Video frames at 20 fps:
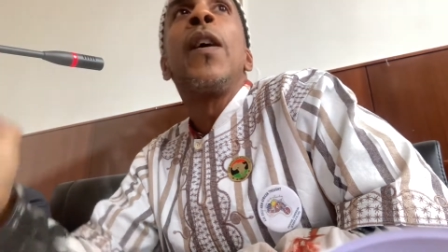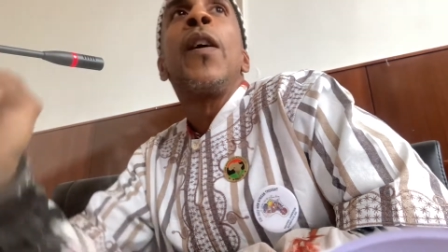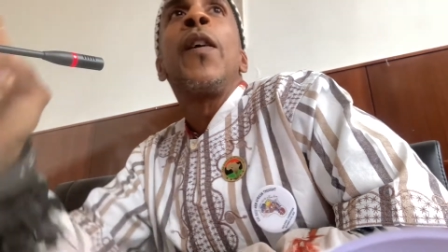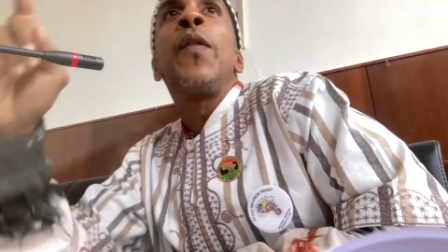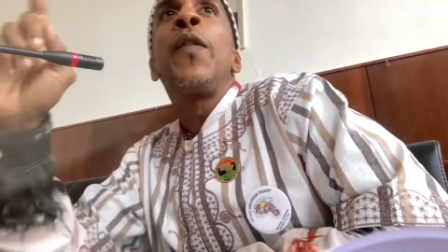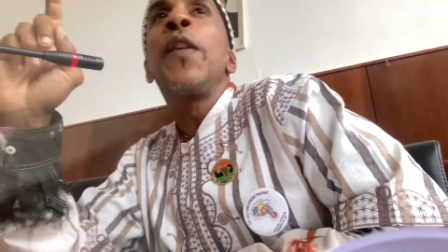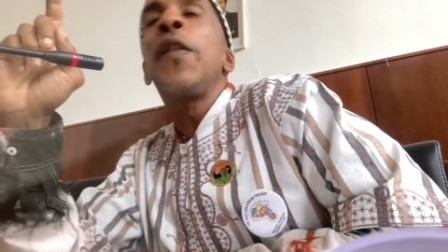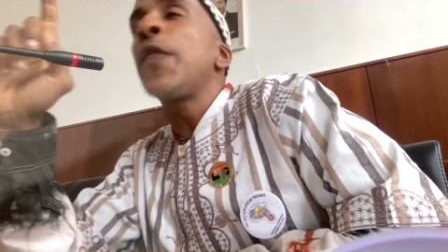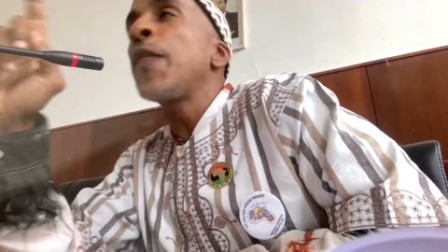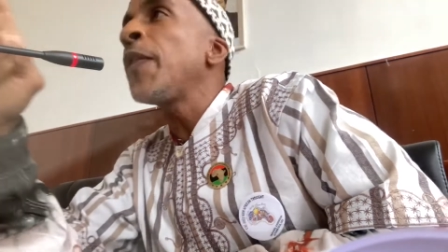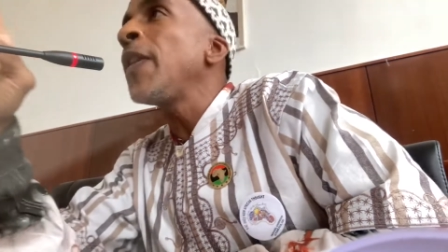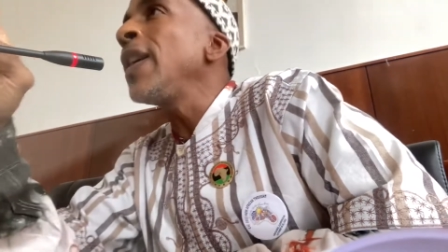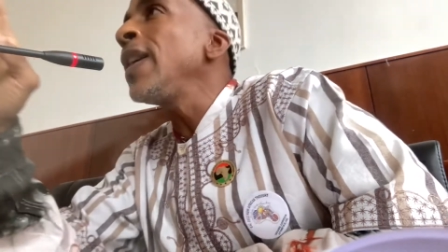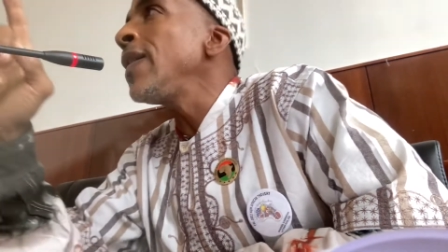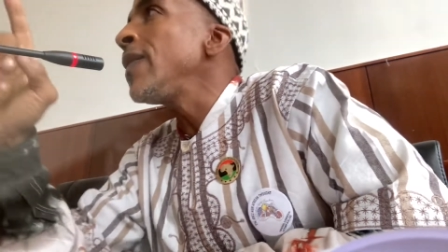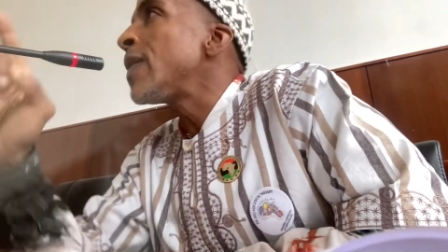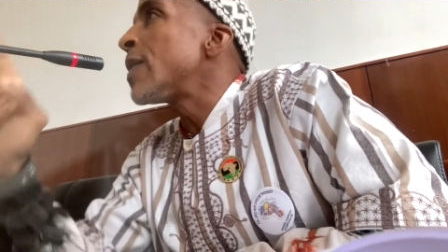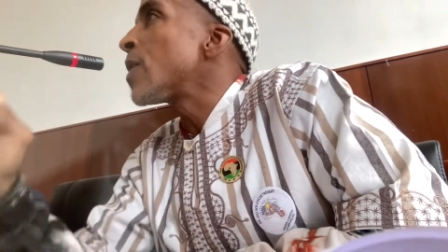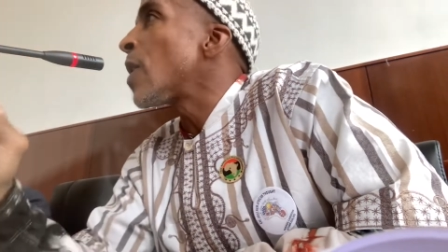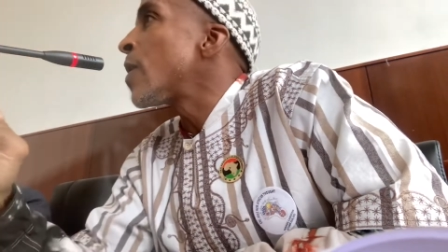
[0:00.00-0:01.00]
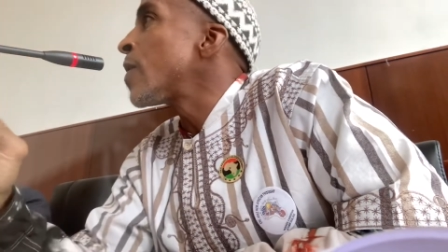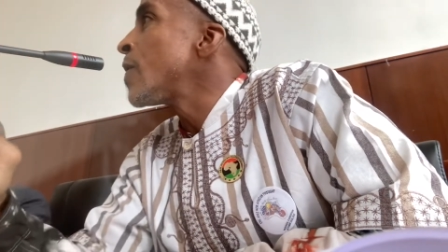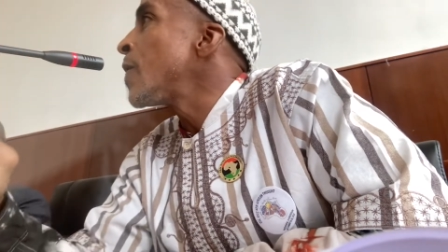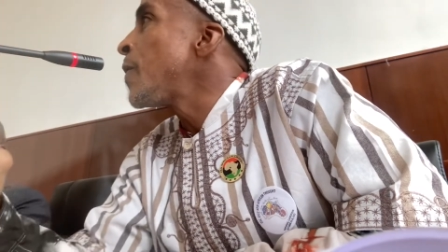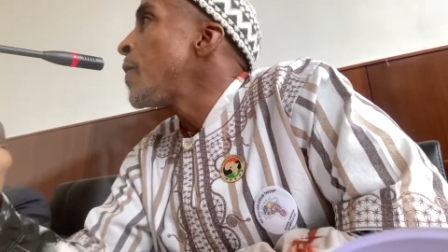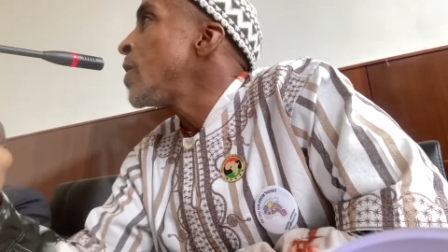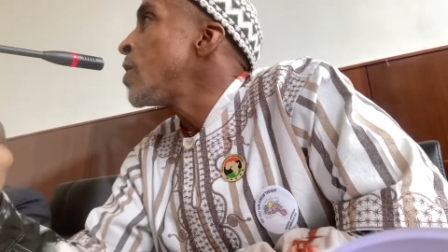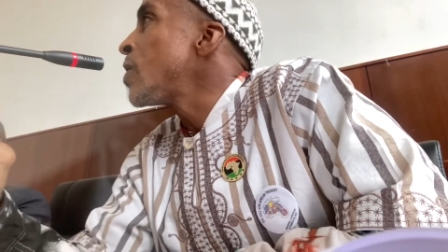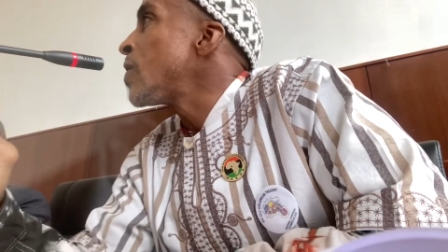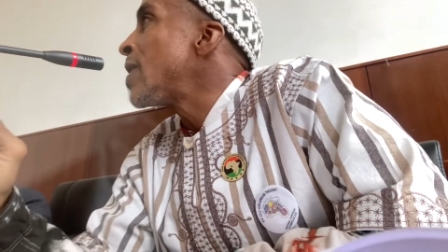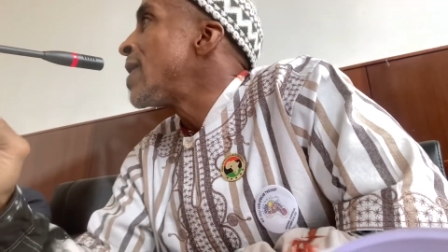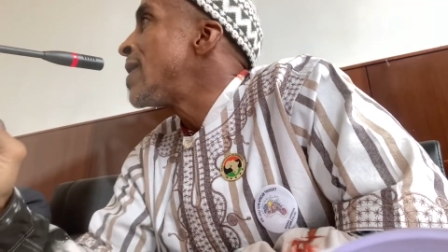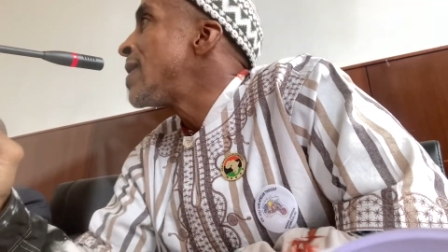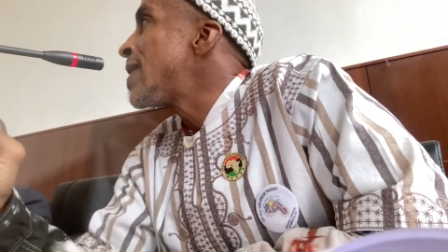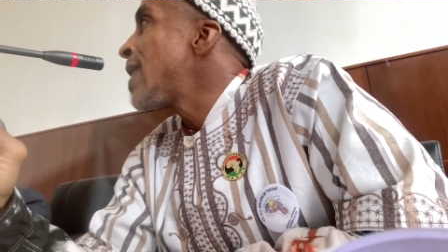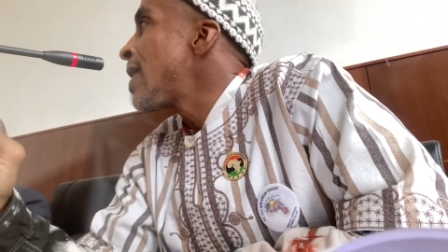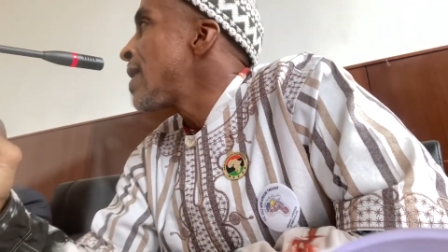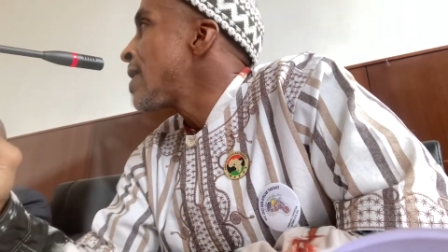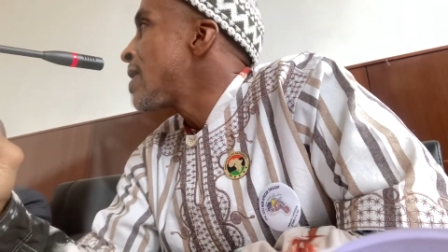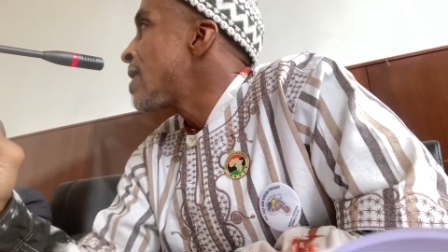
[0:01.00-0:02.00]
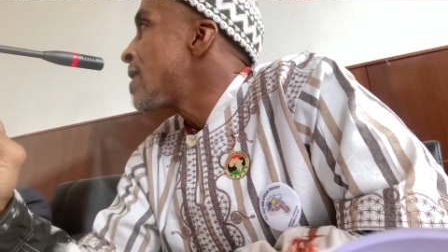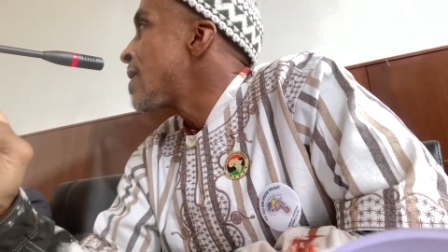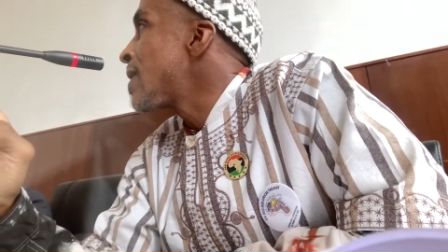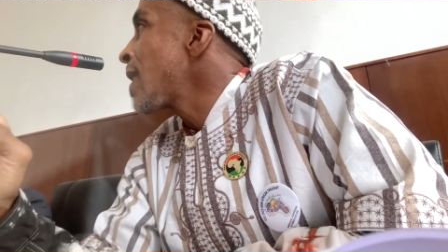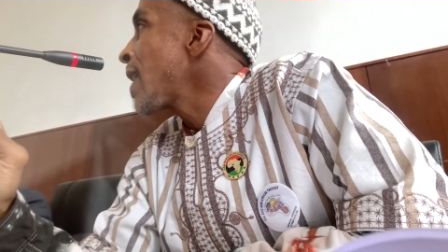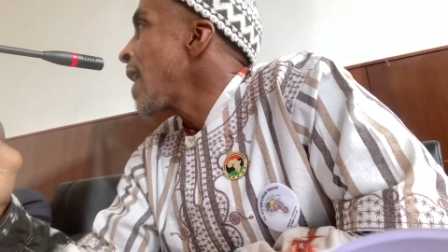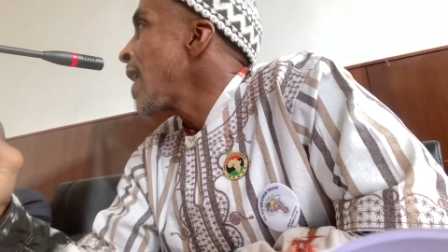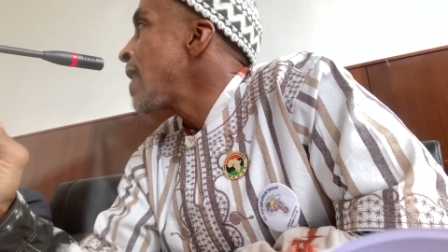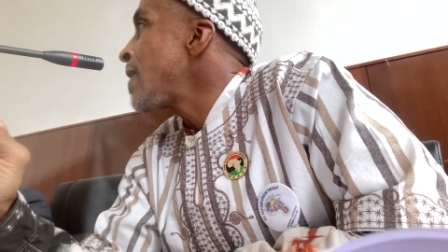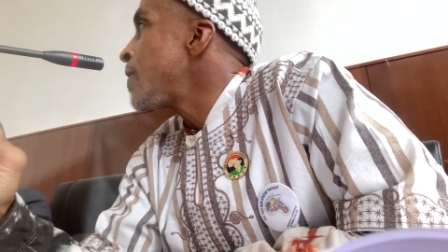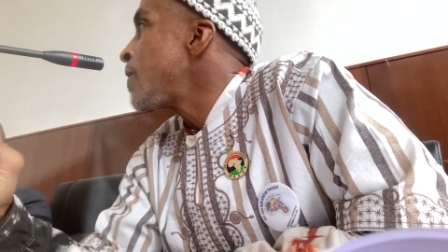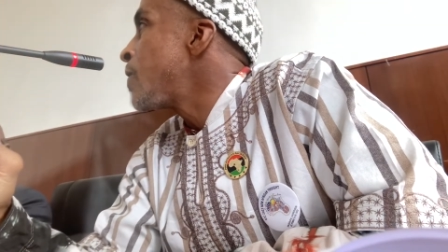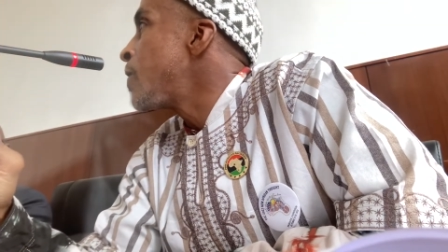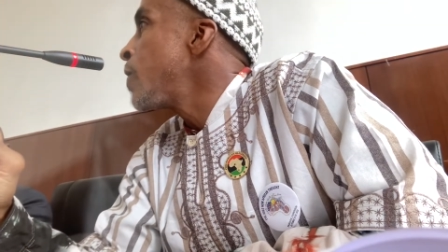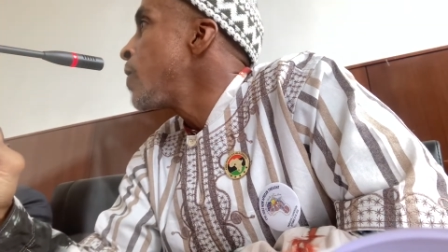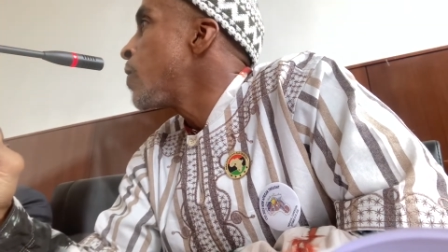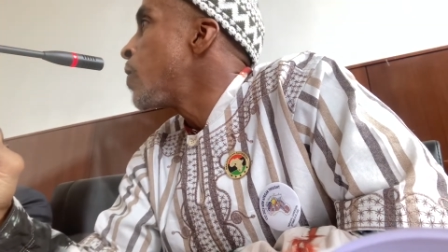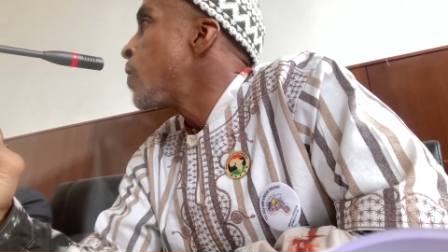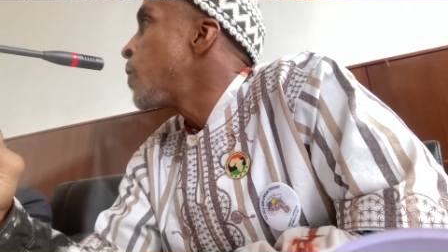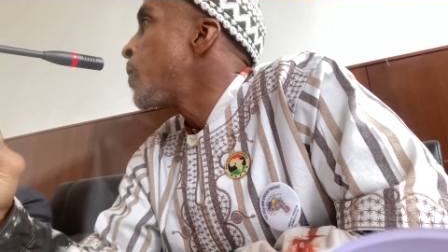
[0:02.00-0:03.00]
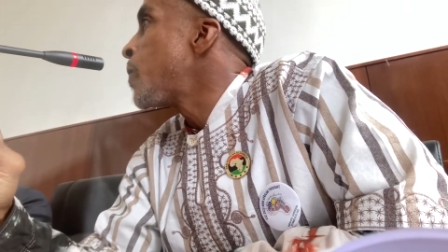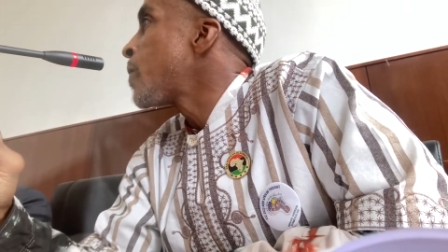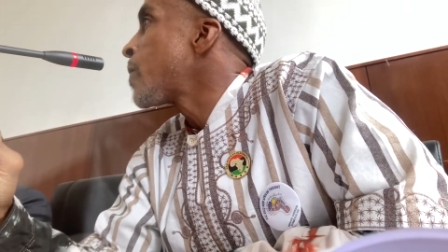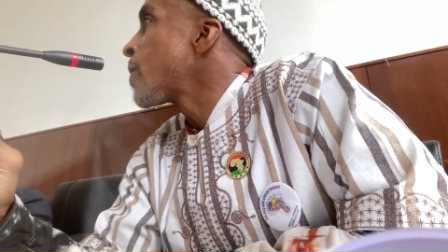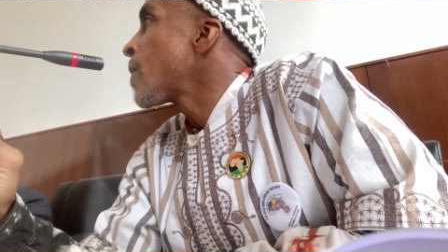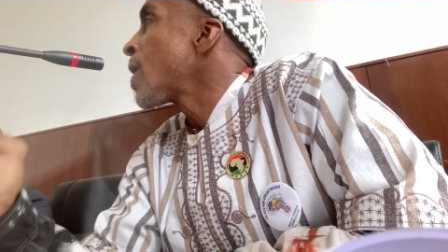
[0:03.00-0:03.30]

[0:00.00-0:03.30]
The thing that artificial intelligence can't do